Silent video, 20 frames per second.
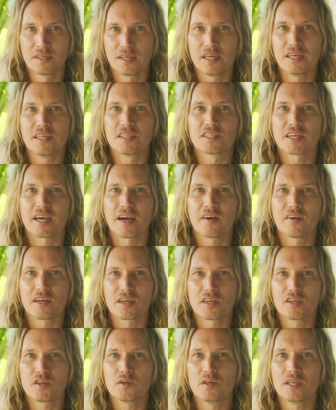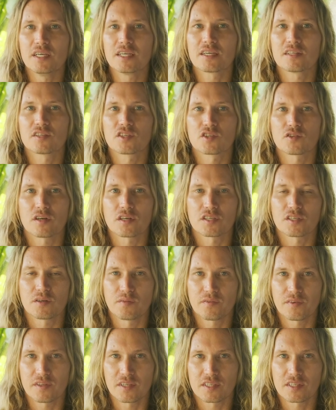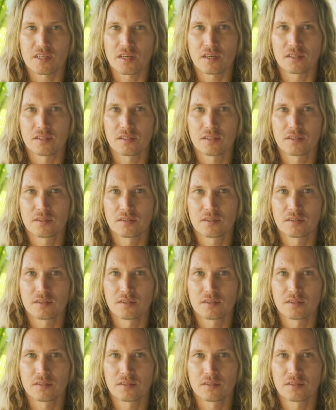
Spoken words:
each carrying a unique instruction for the cell.